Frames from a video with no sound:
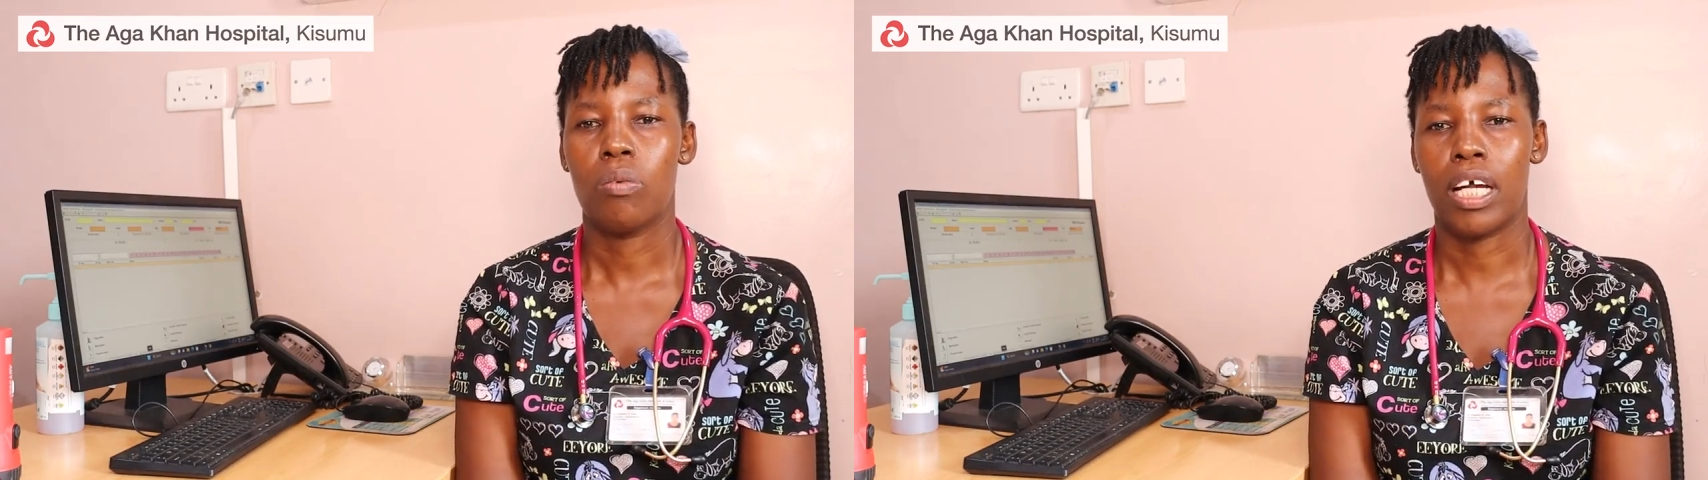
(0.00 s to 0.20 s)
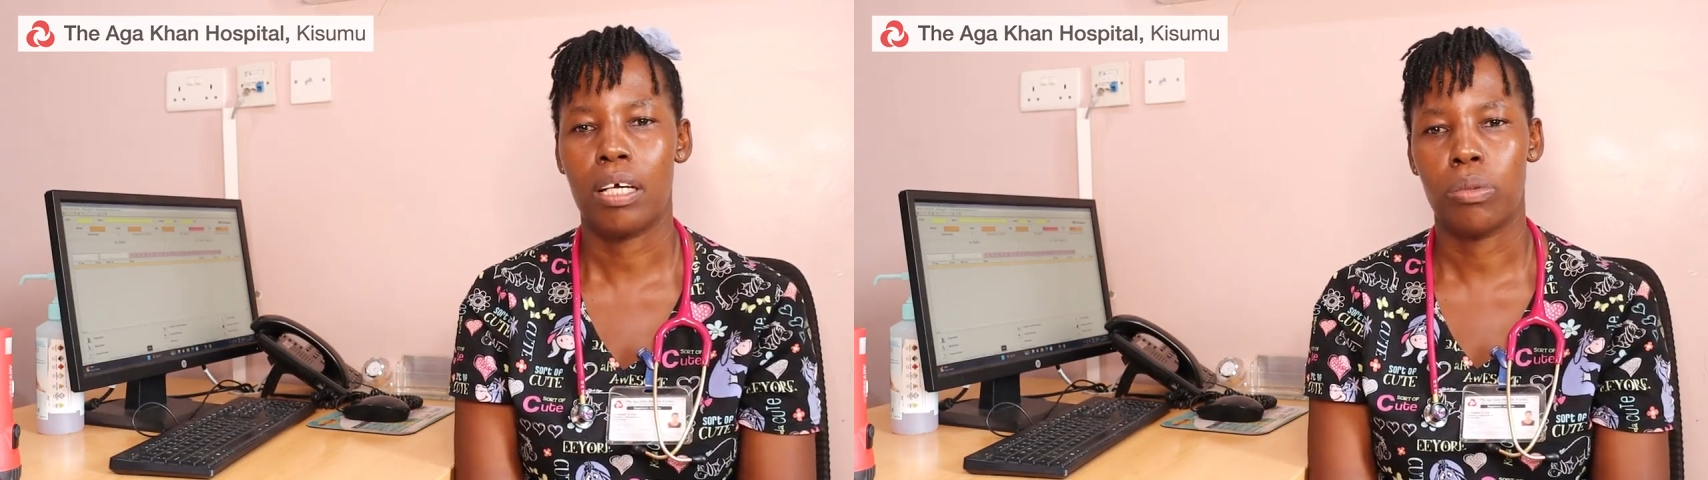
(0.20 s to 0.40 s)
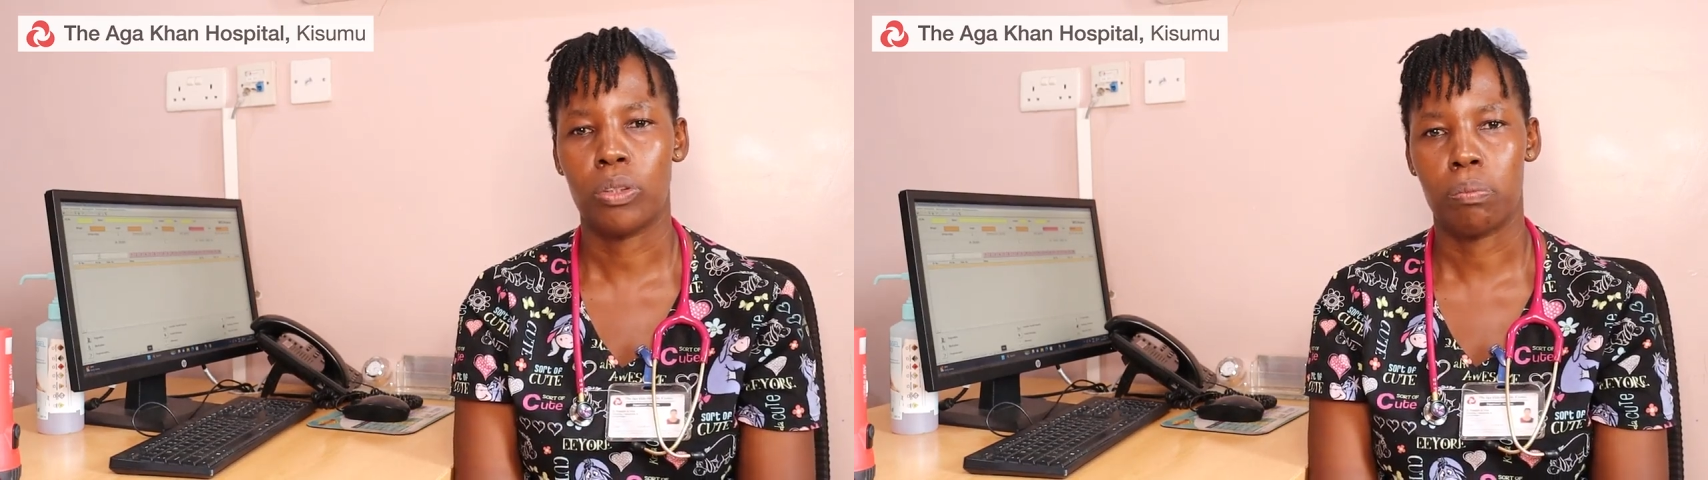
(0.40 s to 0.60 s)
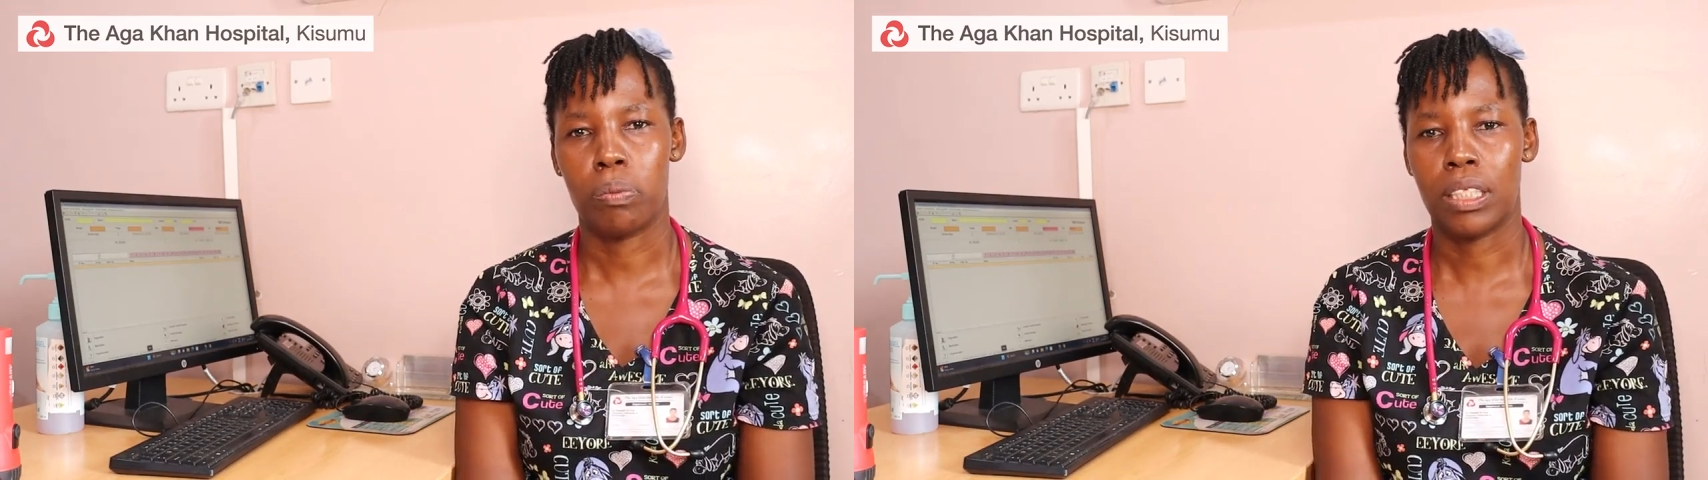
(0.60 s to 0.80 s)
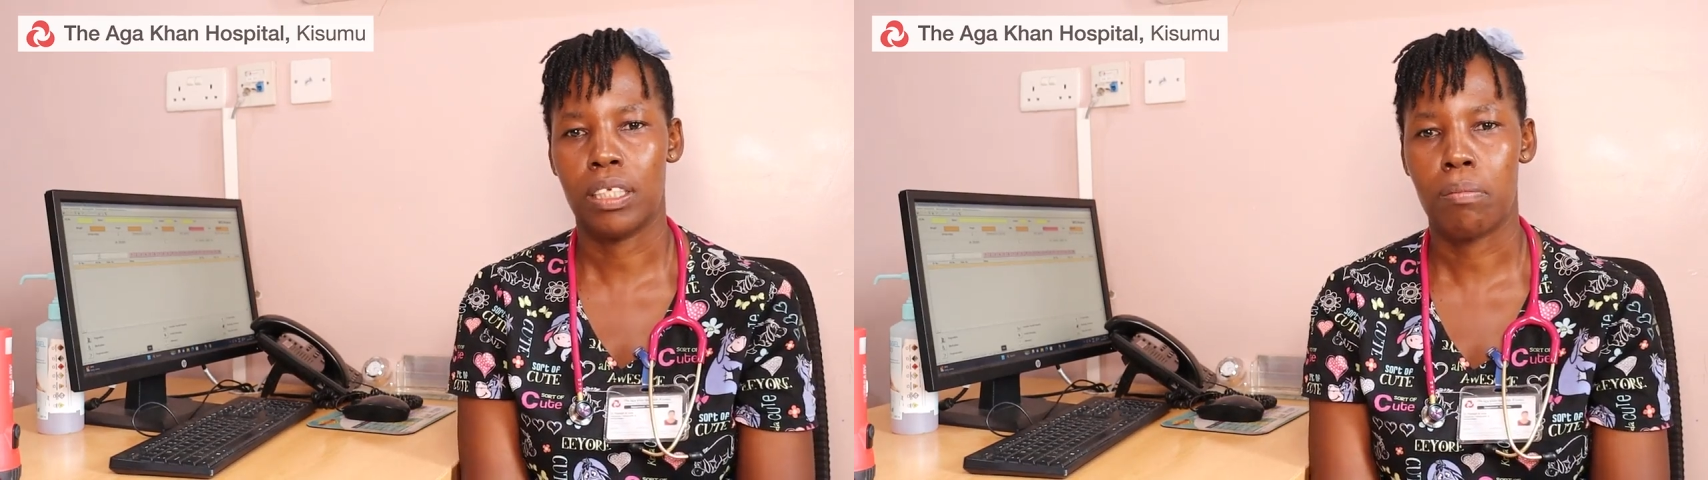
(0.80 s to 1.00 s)
are able to
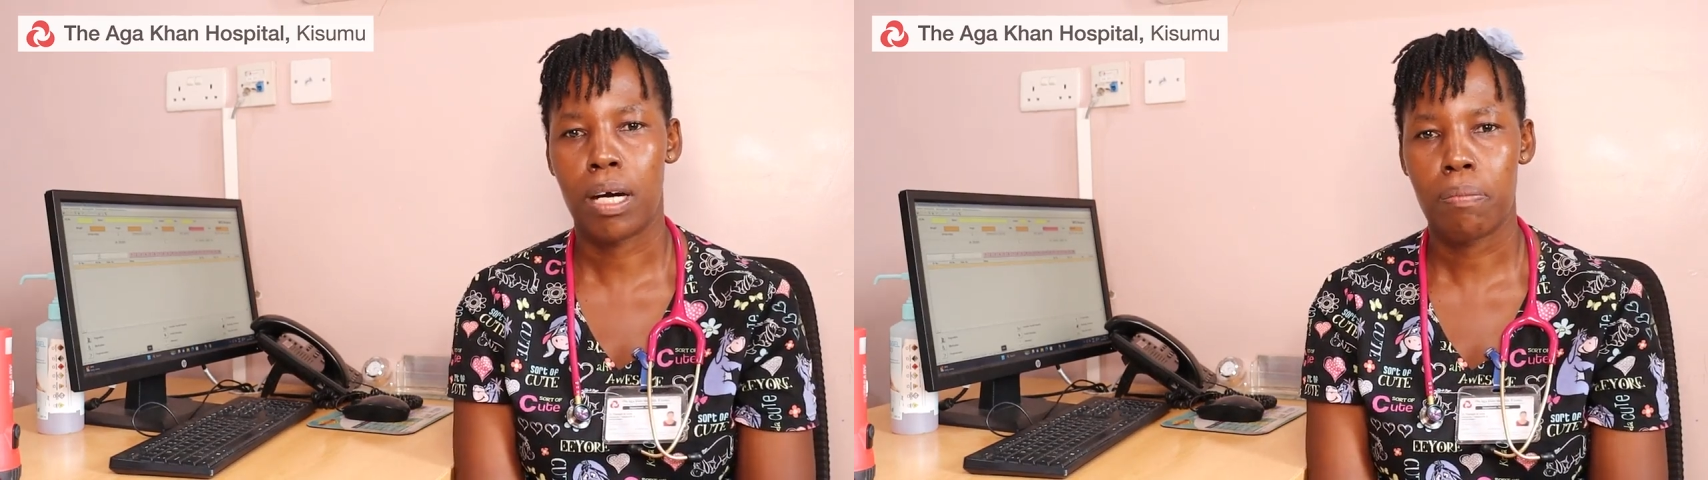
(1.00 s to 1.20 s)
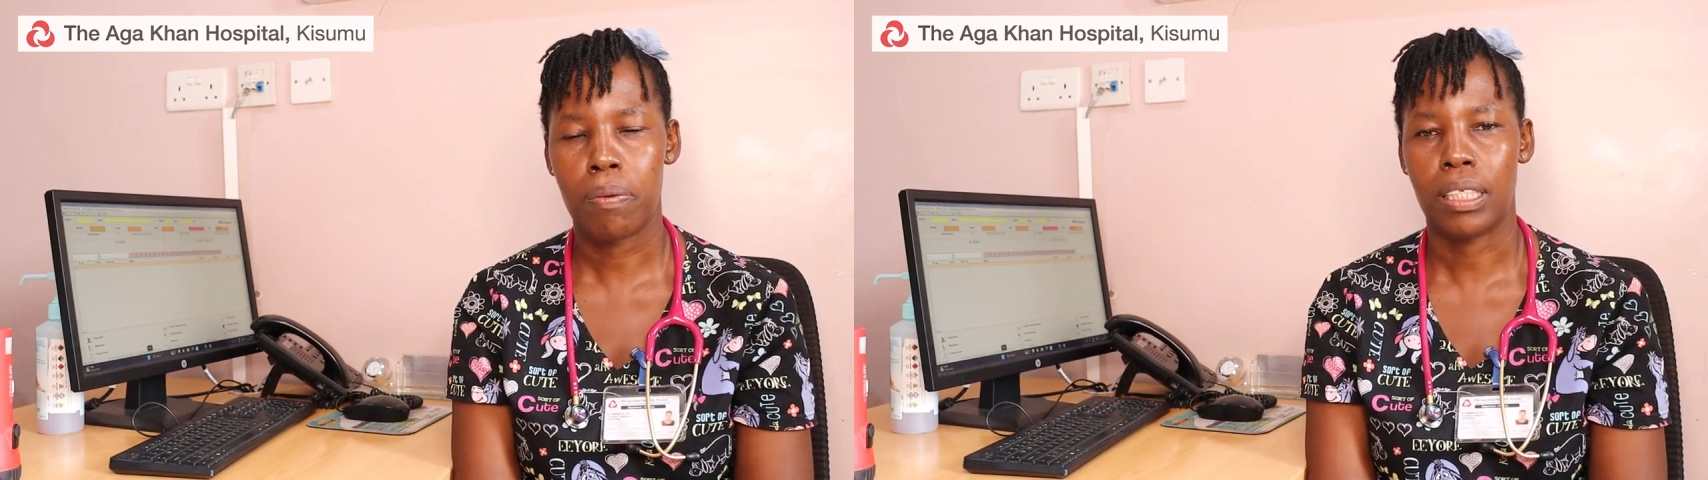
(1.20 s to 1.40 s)
pick them up,